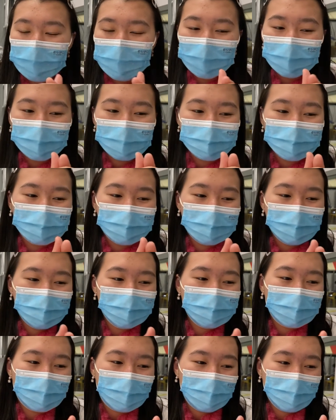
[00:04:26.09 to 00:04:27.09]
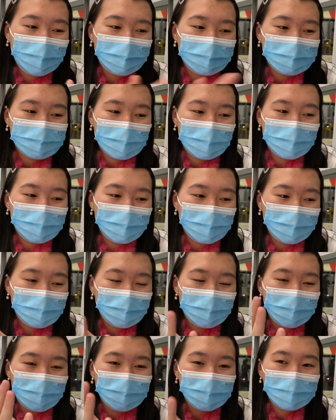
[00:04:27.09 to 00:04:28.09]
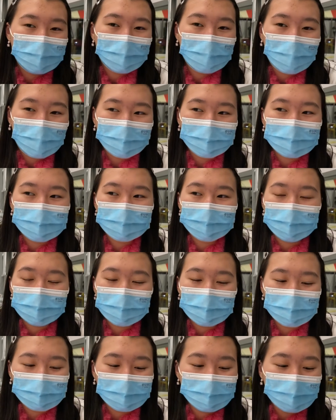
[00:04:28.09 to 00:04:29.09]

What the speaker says: Consider buying recyclable cups, because